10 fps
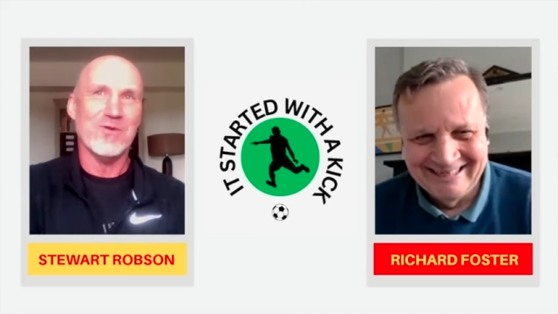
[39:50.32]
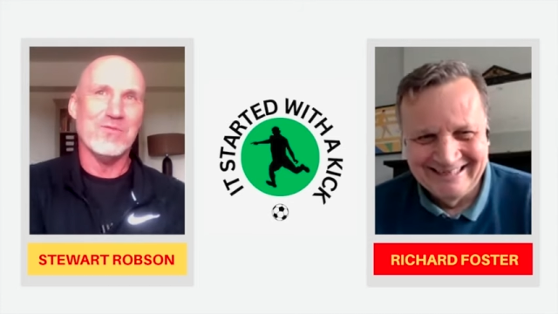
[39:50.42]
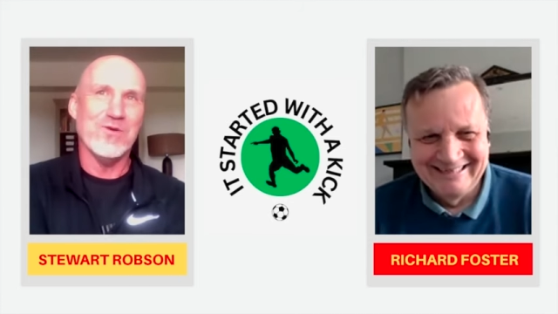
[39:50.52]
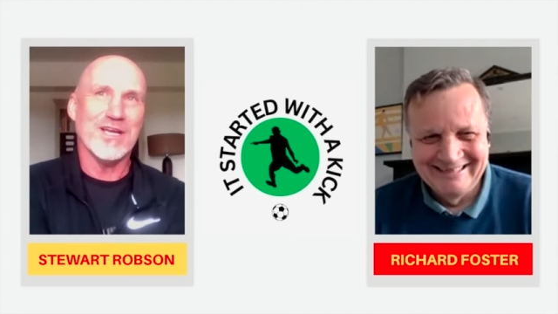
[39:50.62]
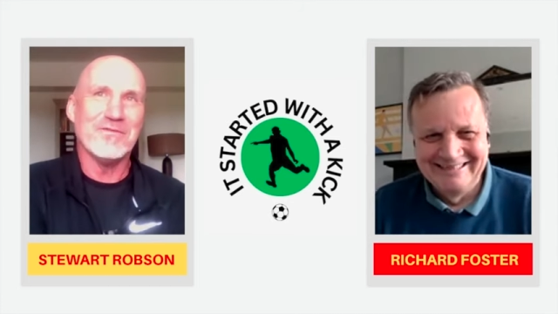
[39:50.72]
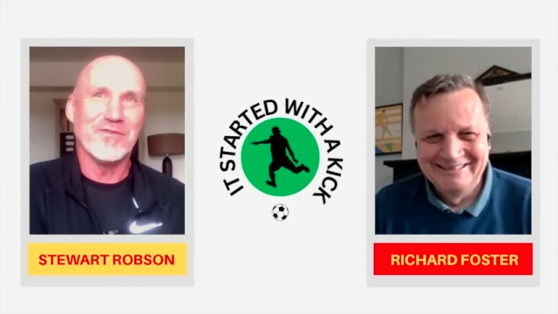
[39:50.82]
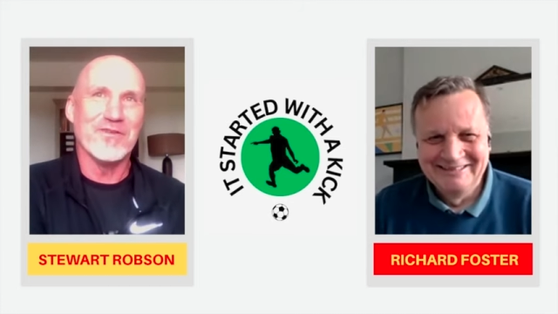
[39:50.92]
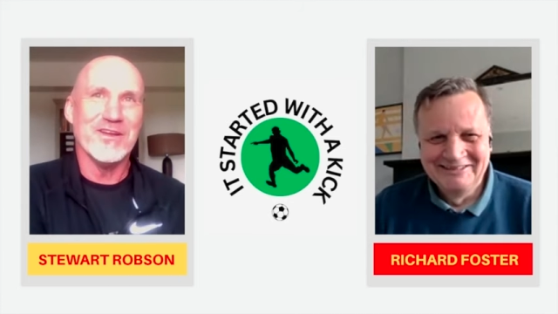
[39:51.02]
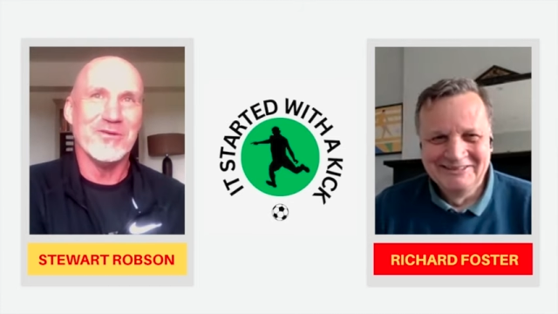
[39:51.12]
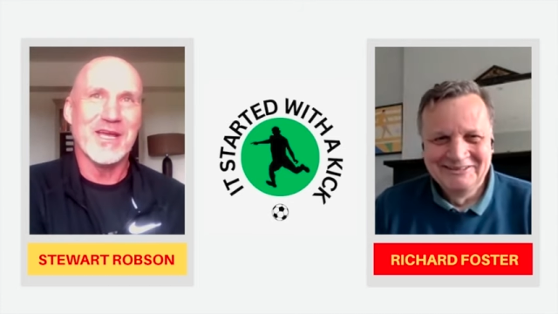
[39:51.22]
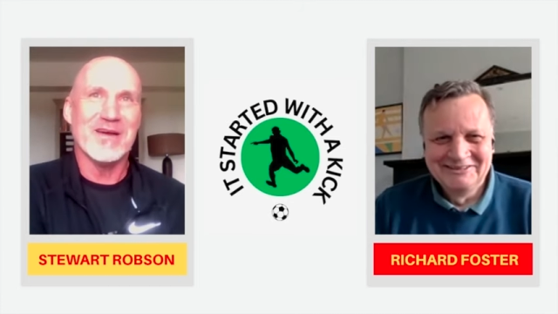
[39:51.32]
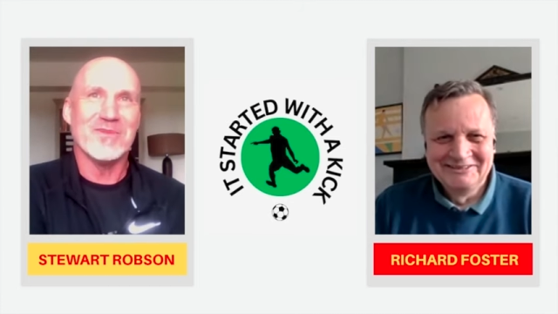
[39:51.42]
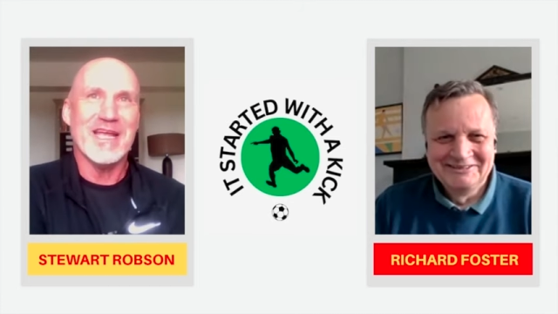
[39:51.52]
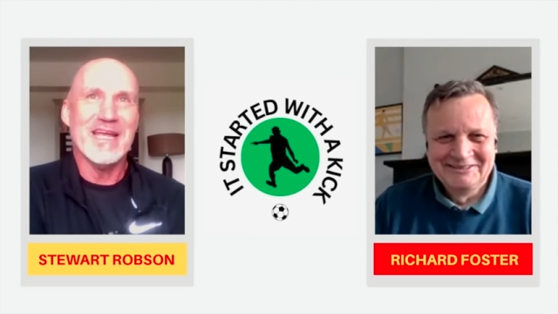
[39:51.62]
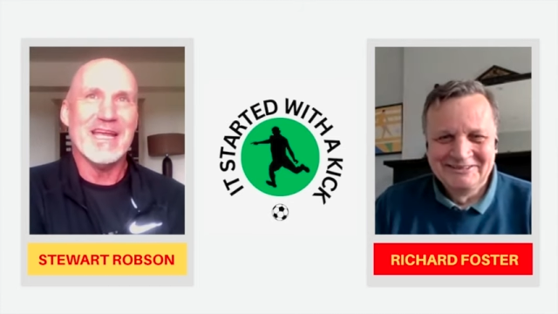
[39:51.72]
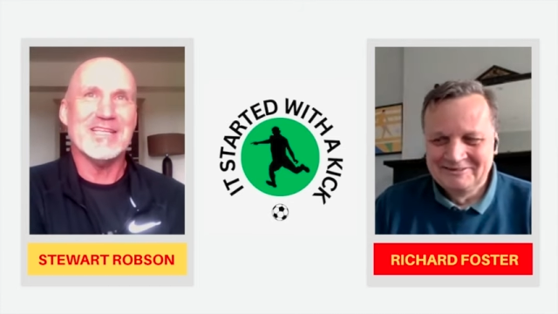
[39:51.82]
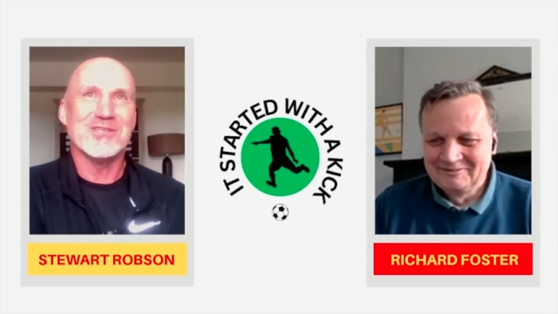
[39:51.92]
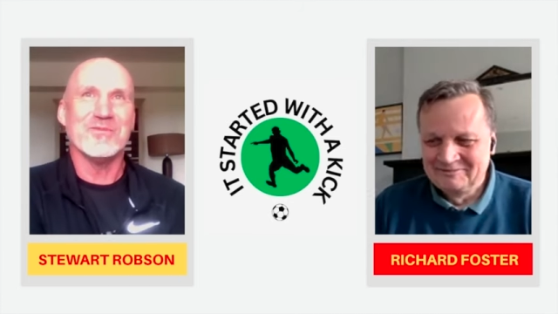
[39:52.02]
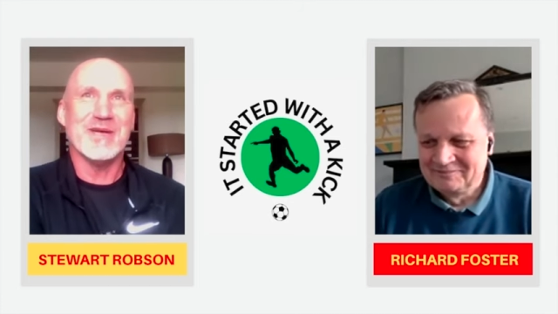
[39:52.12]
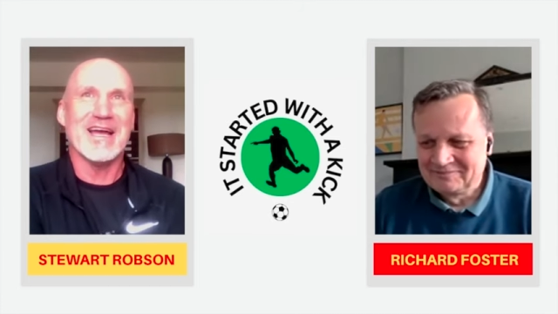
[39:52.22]
Speaker 1: we're working for a new company. He
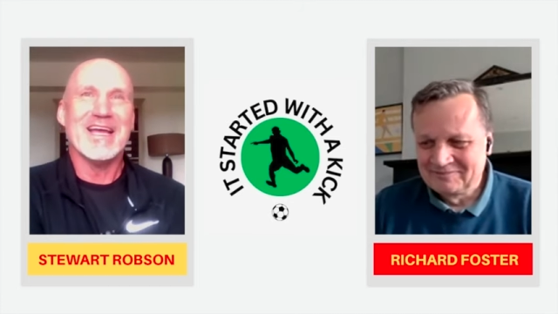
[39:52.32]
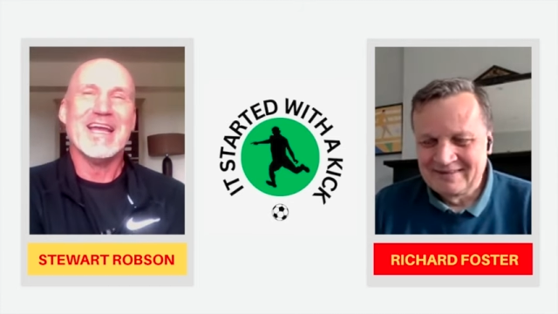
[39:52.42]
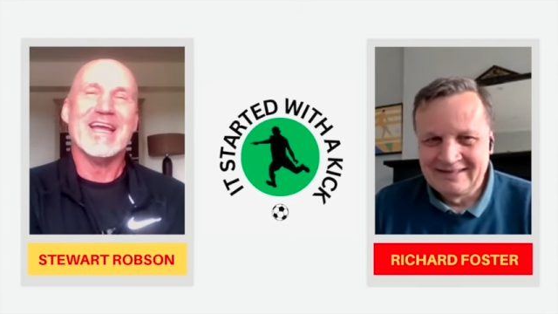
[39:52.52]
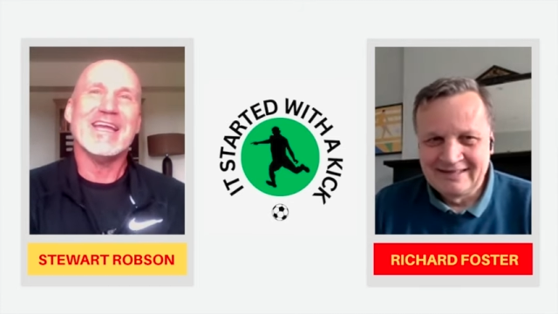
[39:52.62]
took me out.